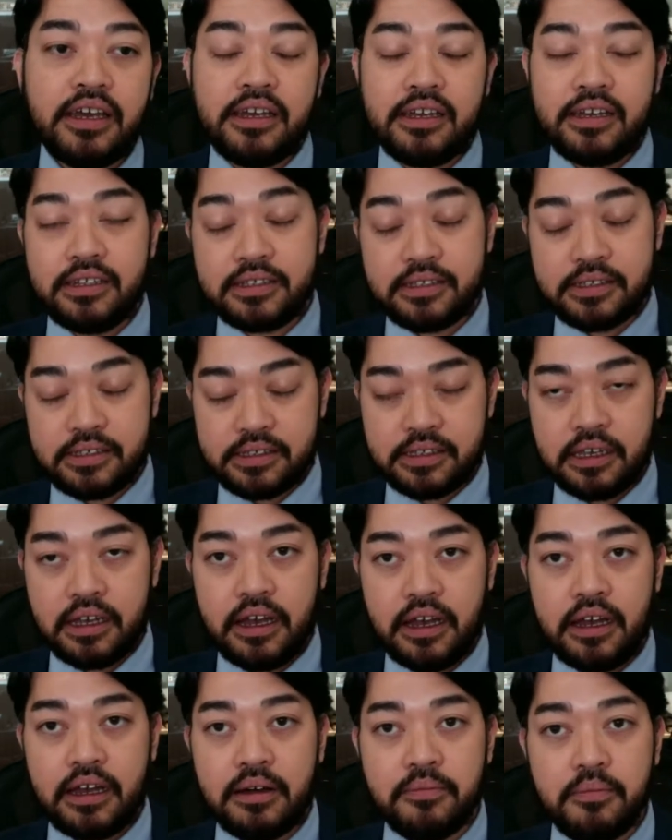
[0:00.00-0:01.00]
It's
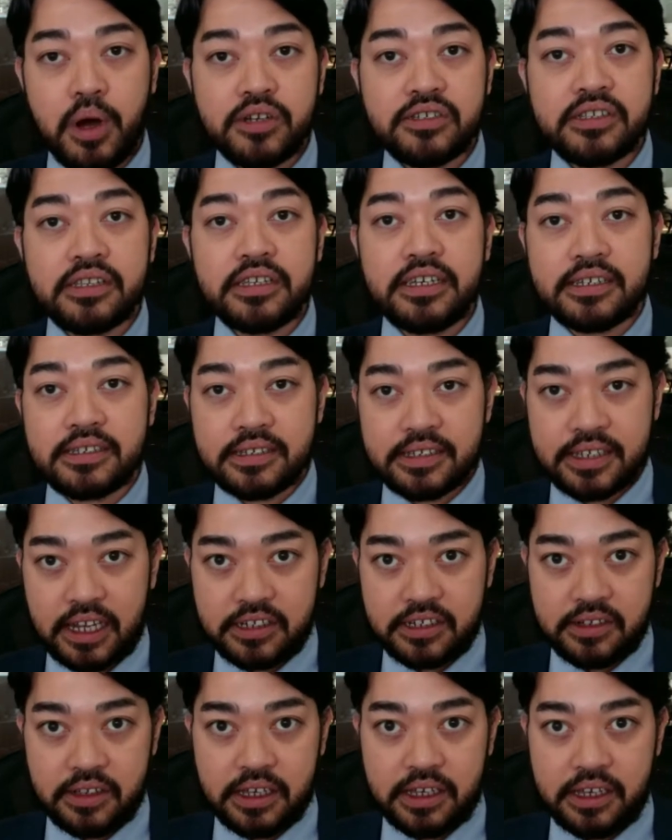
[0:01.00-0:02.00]
mostly a
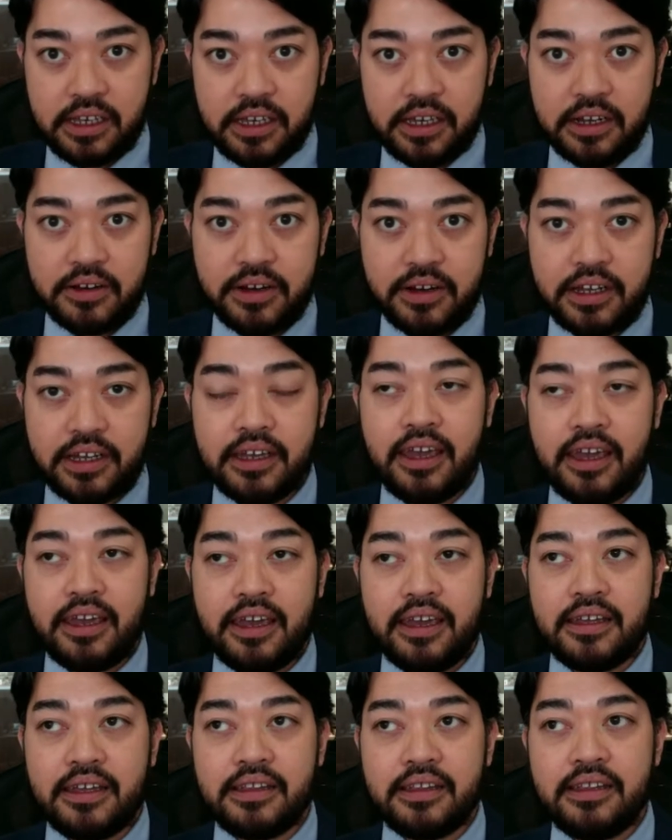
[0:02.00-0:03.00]
scheduling hearing
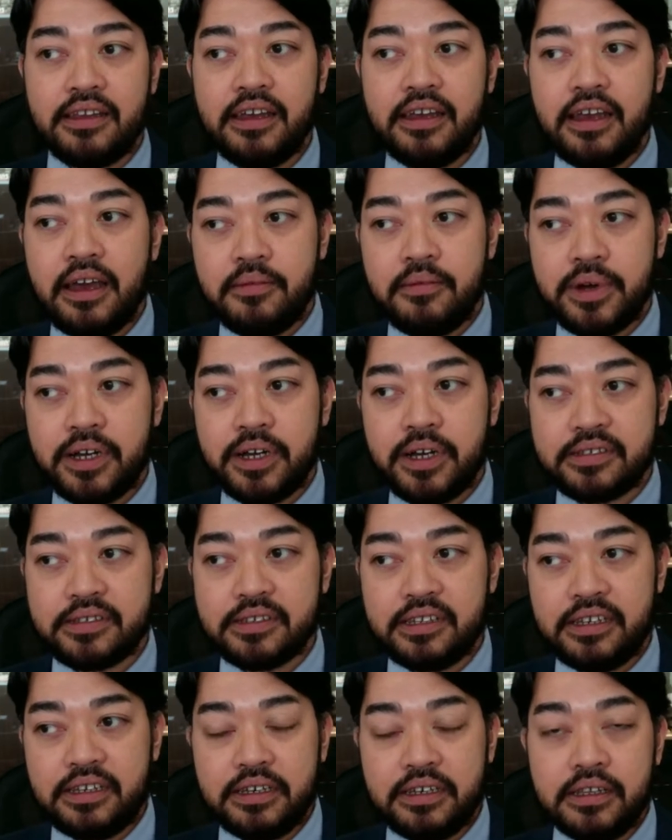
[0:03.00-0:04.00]
and
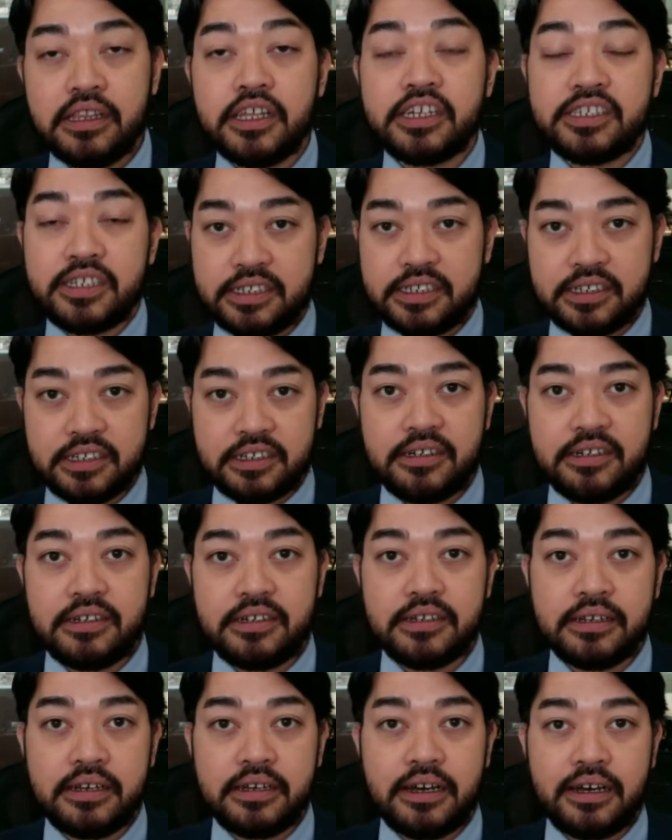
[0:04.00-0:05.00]
mostly
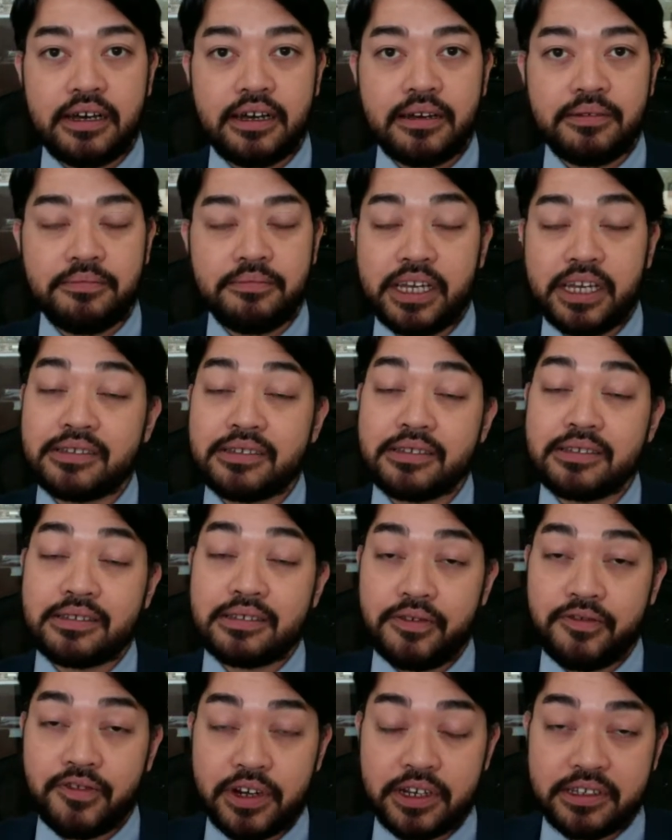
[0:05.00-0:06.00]
logistical because it's
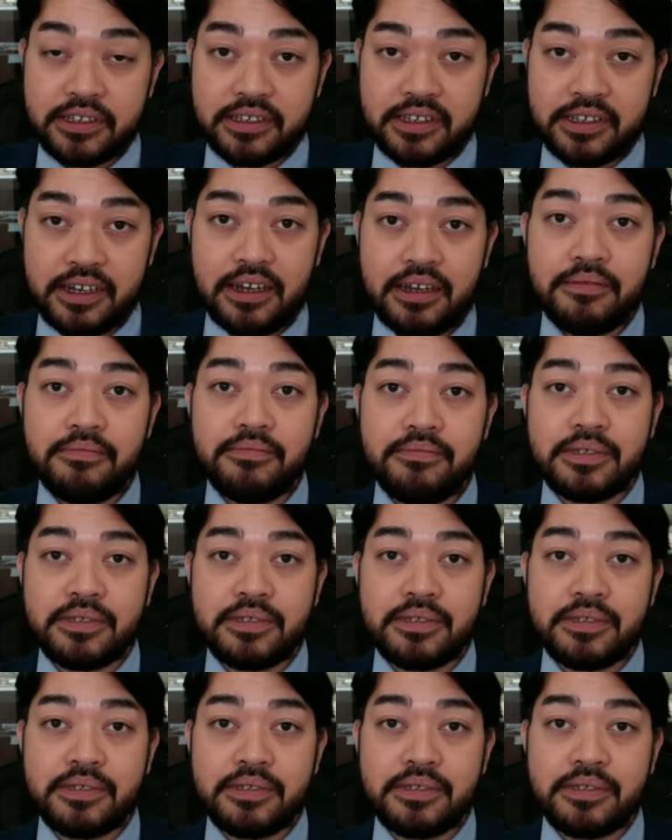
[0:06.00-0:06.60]
the first time.